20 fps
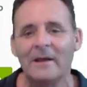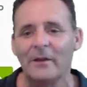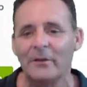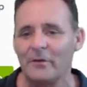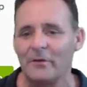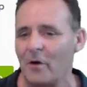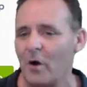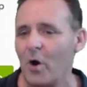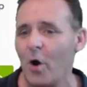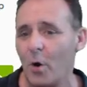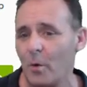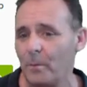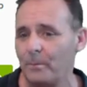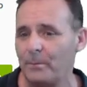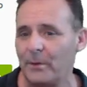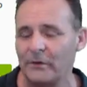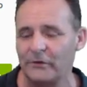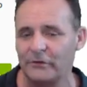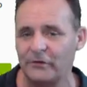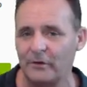There are a whole
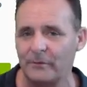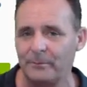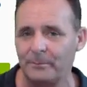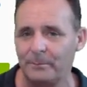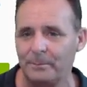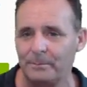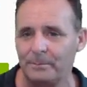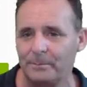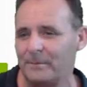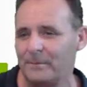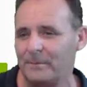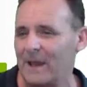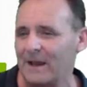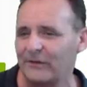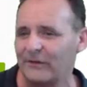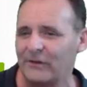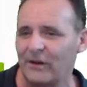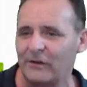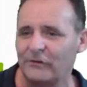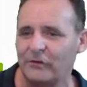bunch of
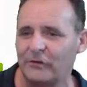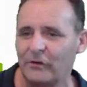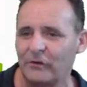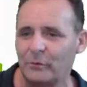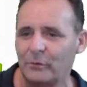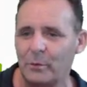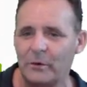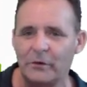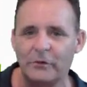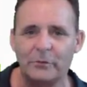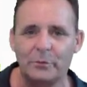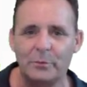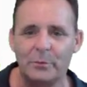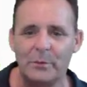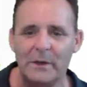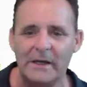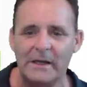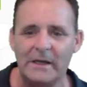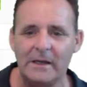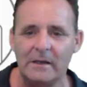extensions which
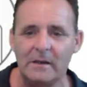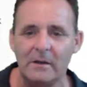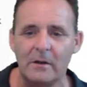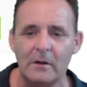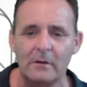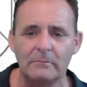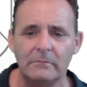we